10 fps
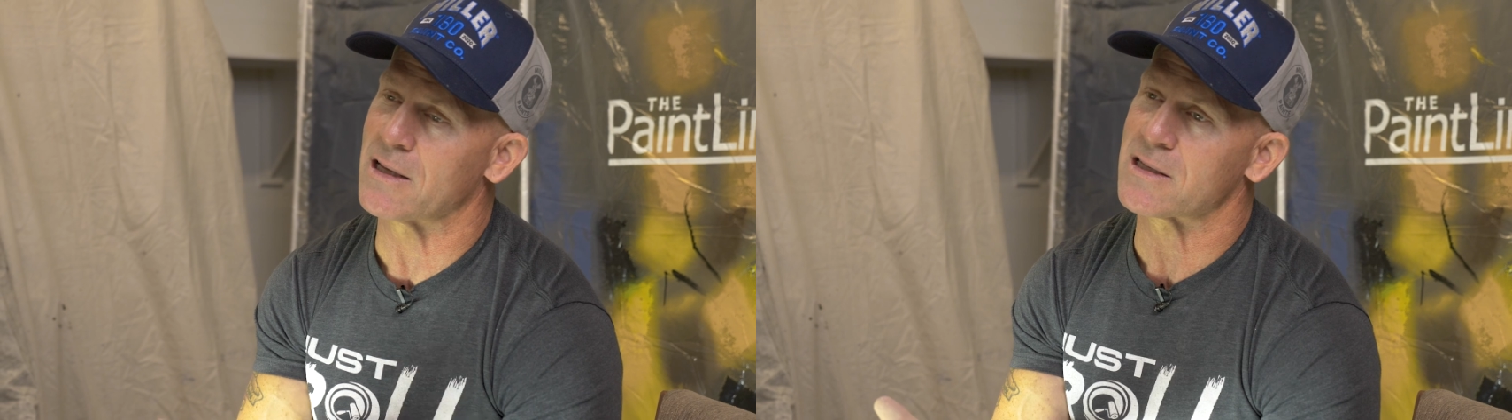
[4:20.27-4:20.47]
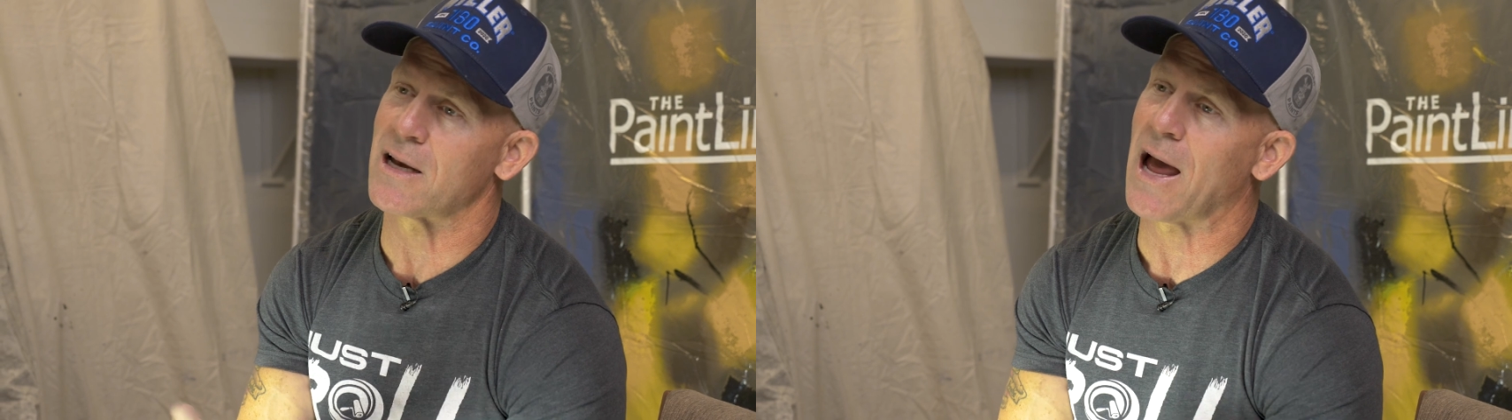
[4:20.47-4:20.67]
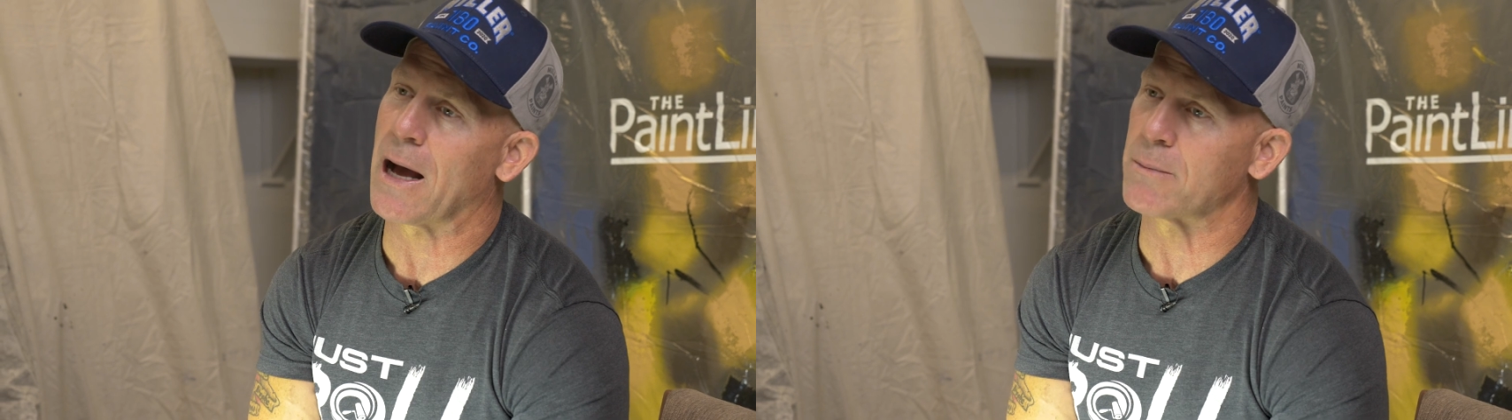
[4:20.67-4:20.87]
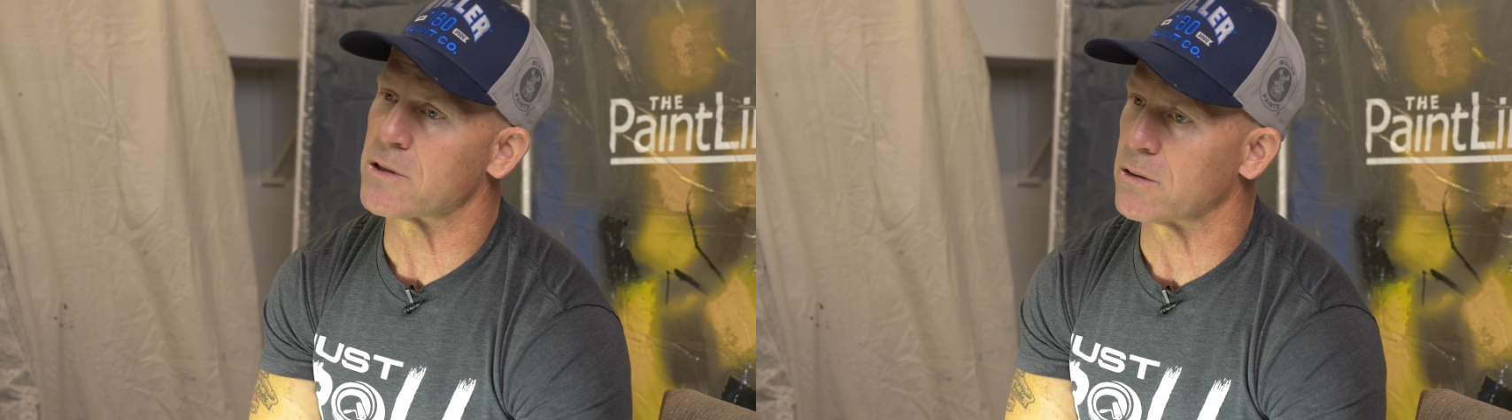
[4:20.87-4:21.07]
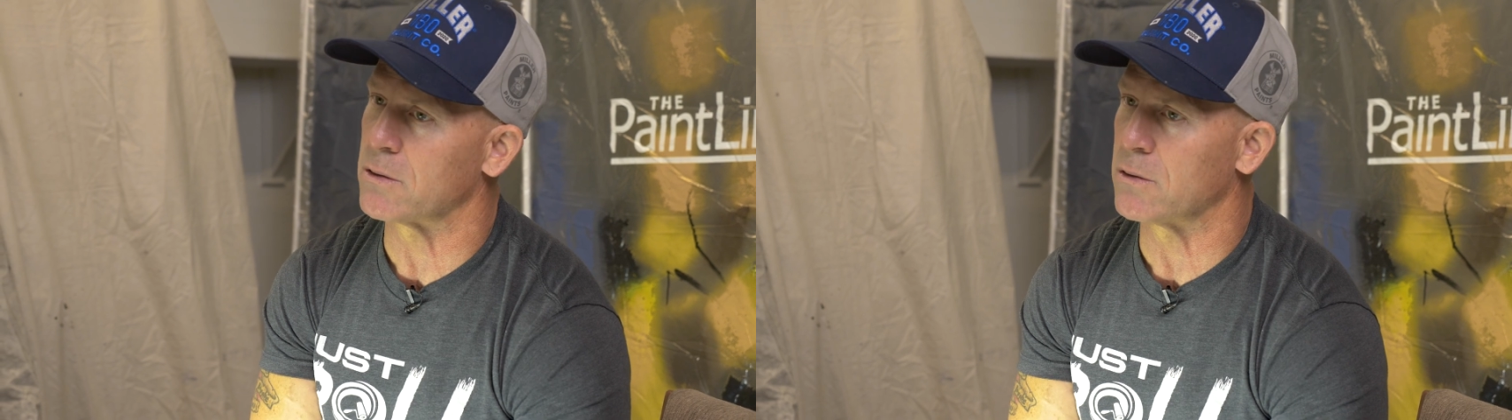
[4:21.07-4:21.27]
it's an
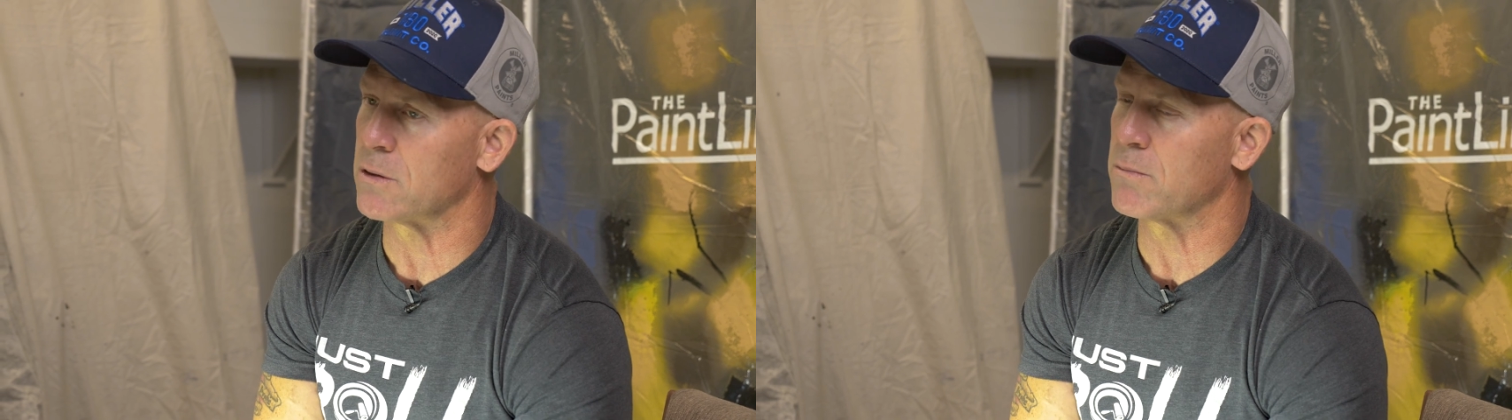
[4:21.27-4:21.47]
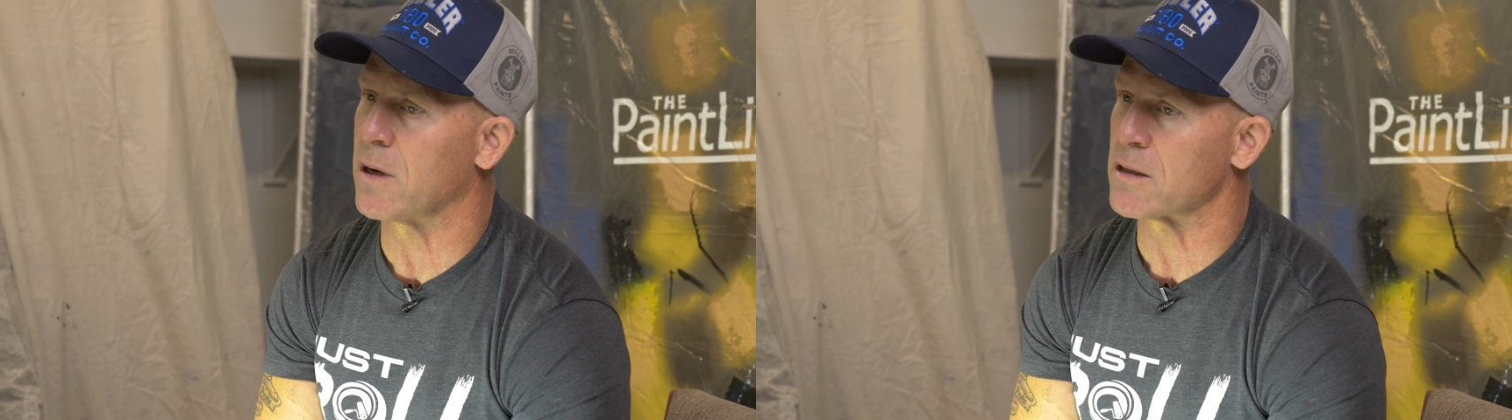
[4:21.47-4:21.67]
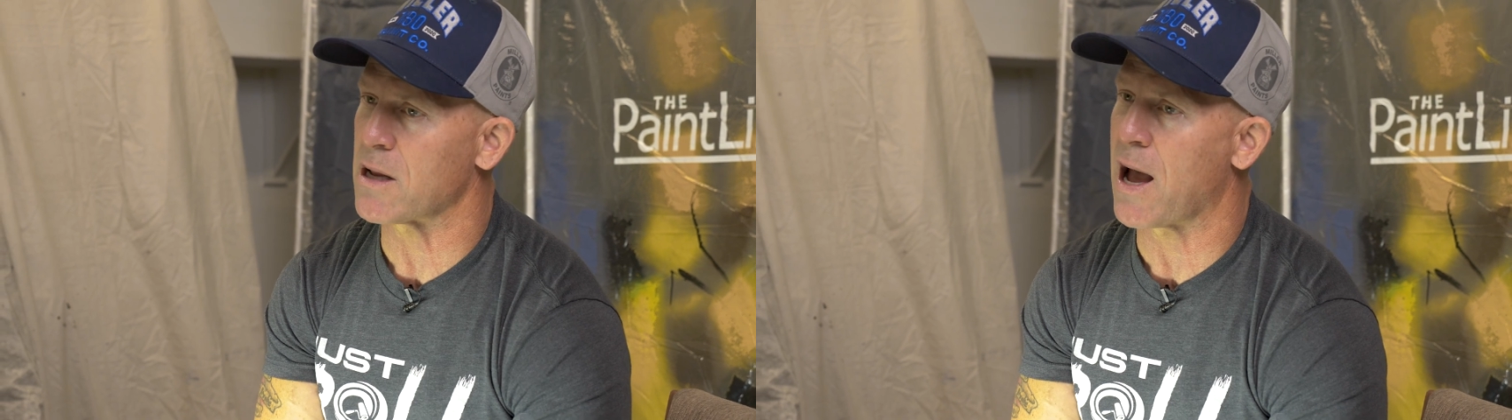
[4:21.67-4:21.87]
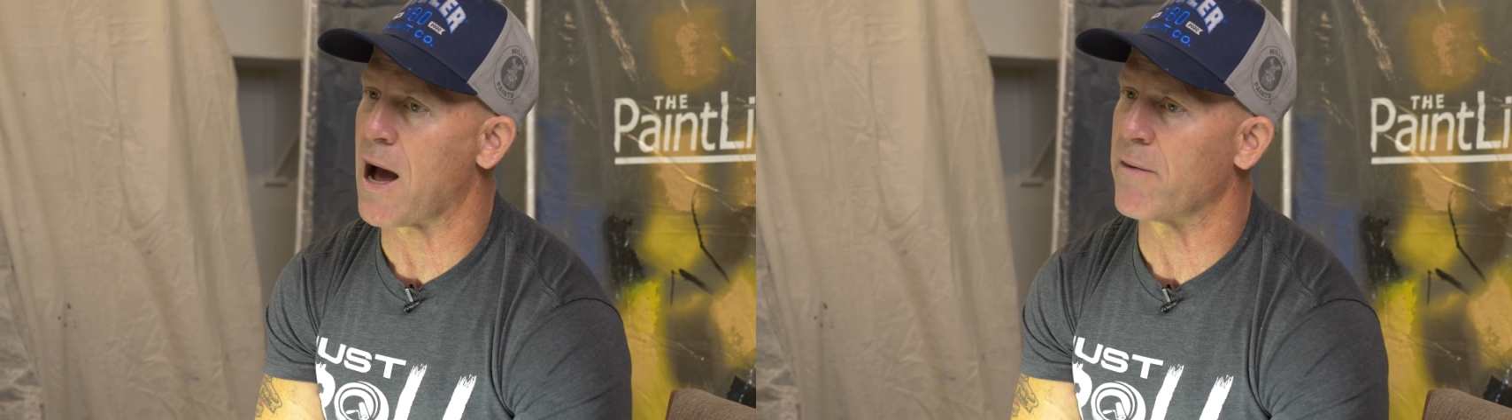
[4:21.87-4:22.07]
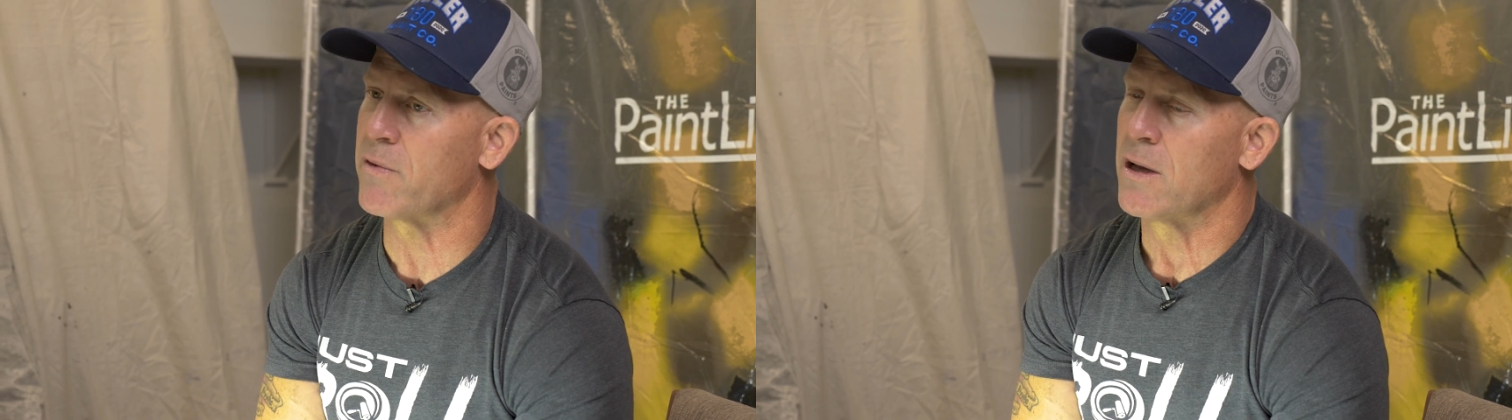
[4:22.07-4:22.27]
absolute must
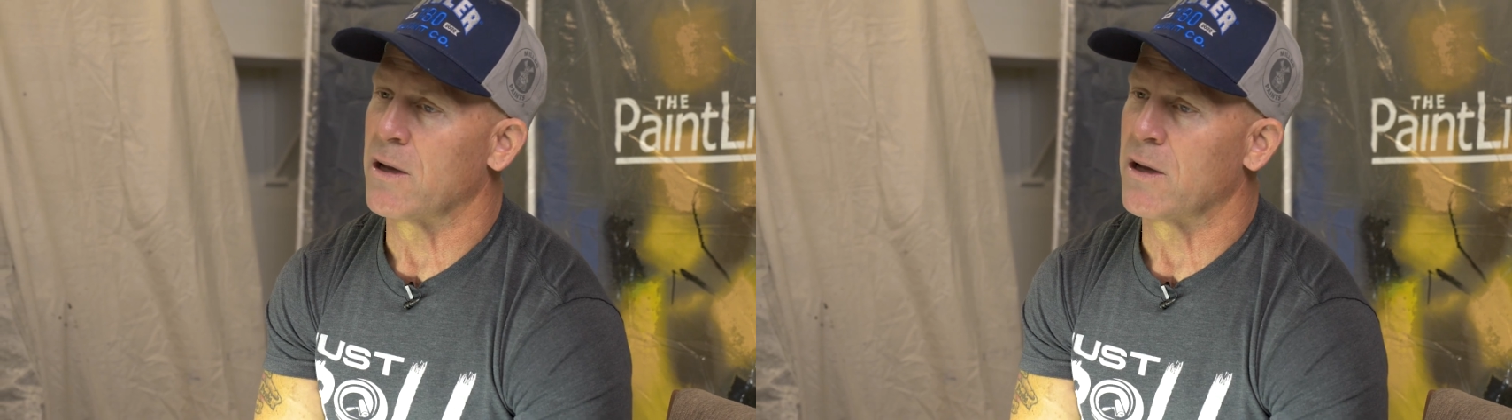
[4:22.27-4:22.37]
have